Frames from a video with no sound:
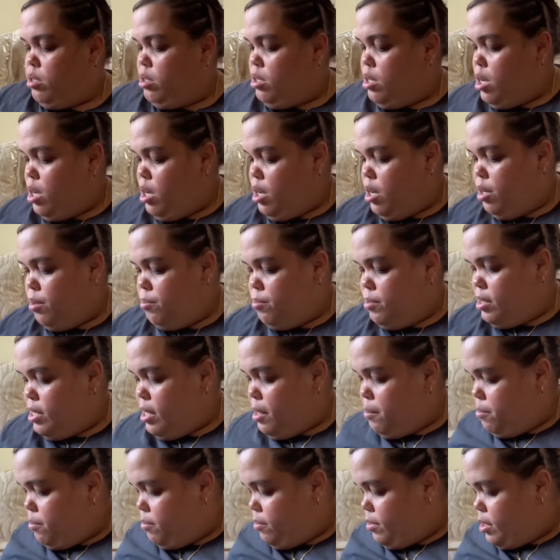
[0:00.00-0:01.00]
um,
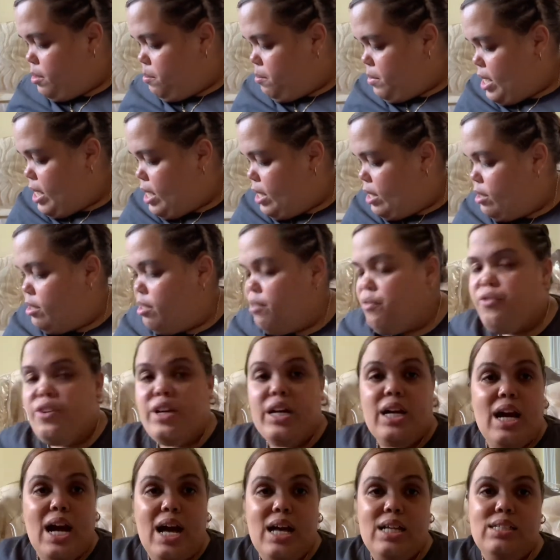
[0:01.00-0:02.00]
some, some kind of different
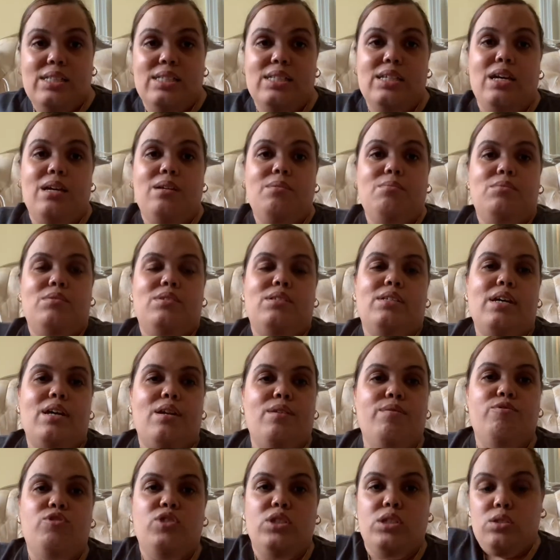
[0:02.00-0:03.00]
content instead
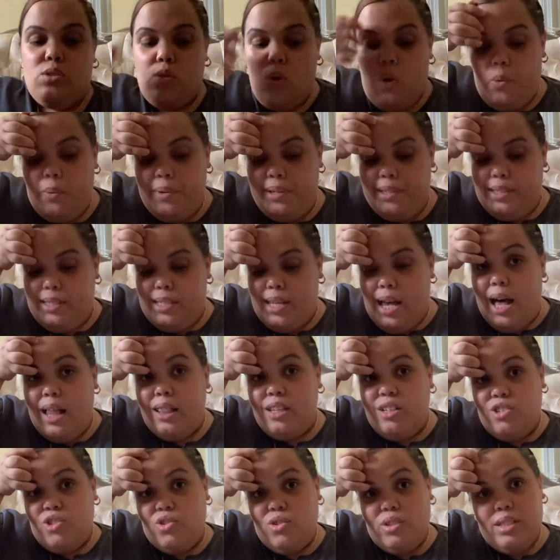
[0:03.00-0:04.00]
of just always
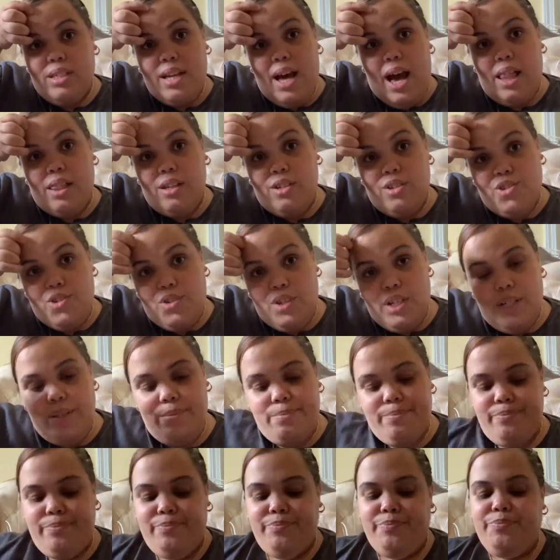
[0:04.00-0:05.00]
Dollar Tree, Dollar Tree.
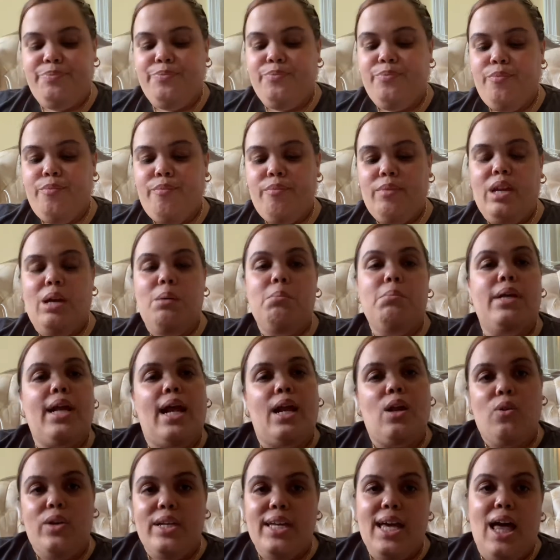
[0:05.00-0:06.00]
But I
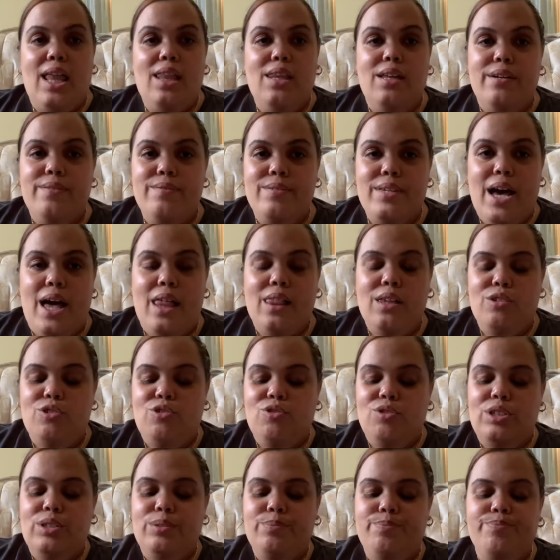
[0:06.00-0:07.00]
know y'all love Dollar
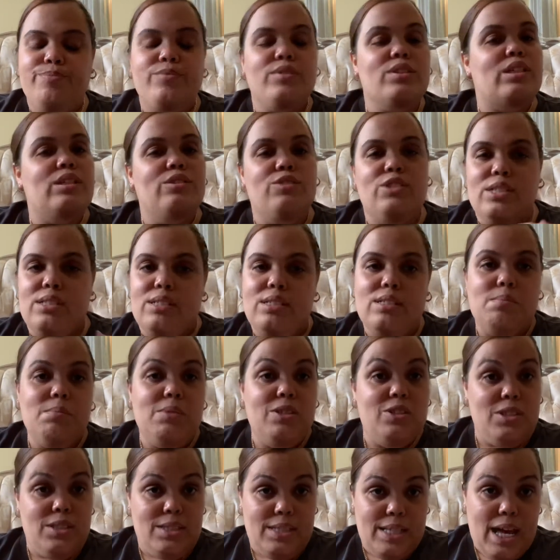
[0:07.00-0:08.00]
Tree just as much
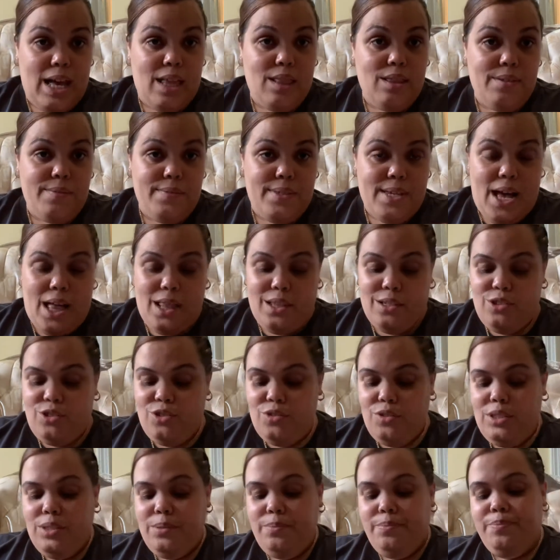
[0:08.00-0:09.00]
as I love Dollar
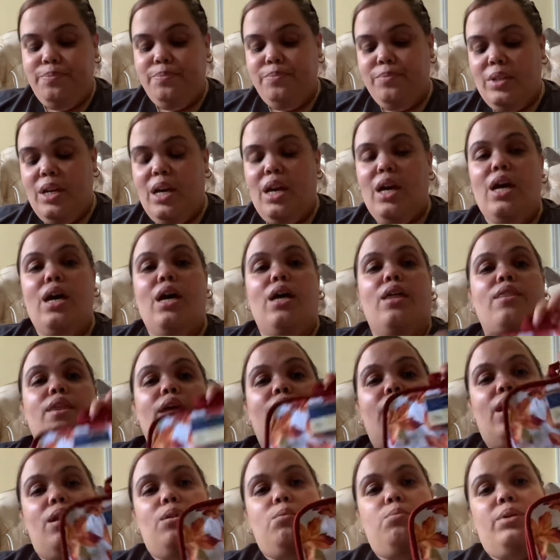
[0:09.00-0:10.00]
Tree.
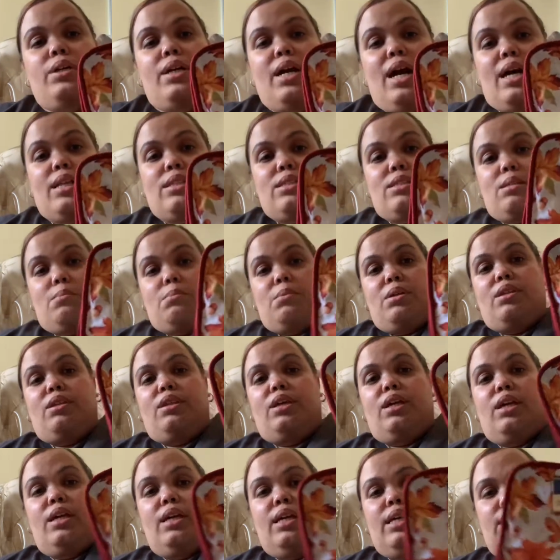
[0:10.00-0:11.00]
Then we got some of
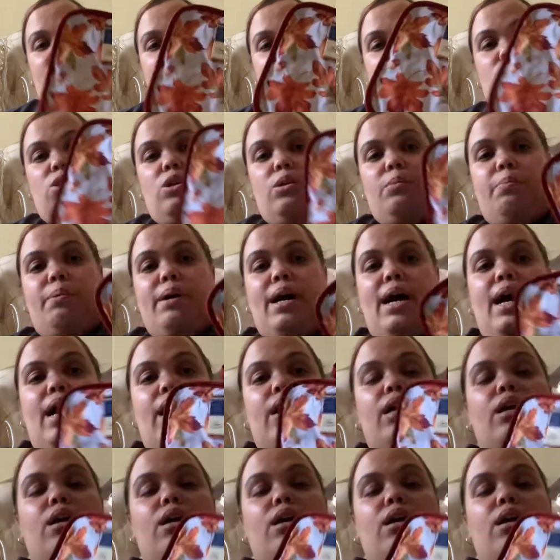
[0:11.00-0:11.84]
these little pot,